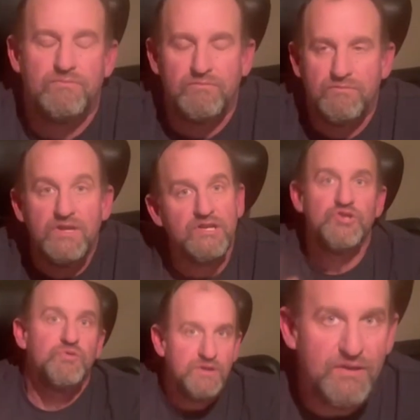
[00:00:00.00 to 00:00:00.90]
The
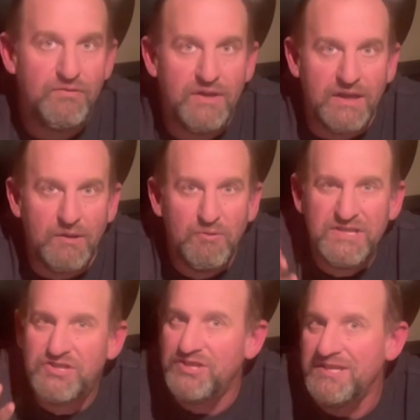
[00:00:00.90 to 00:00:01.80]
intriguing thing, with
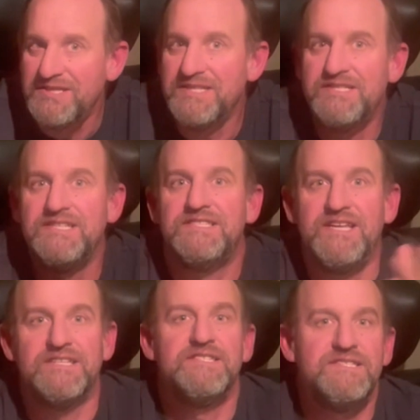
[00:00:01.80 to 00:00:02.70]
Jesus, this
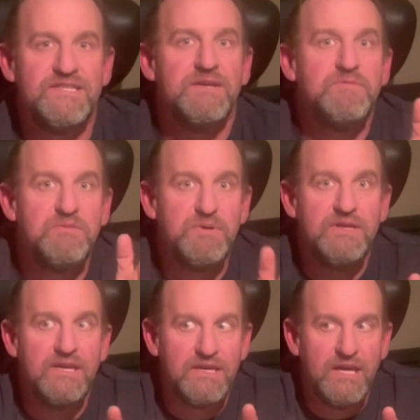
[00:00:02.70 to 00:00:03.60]
doesn't seem to be the
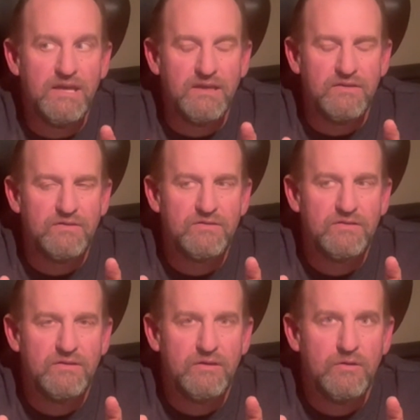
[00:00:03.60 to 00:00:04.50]
case.
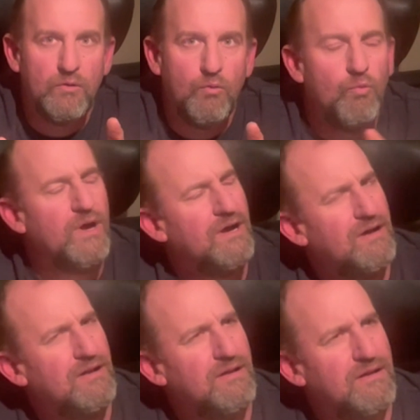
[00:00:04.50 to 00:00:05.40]
Well,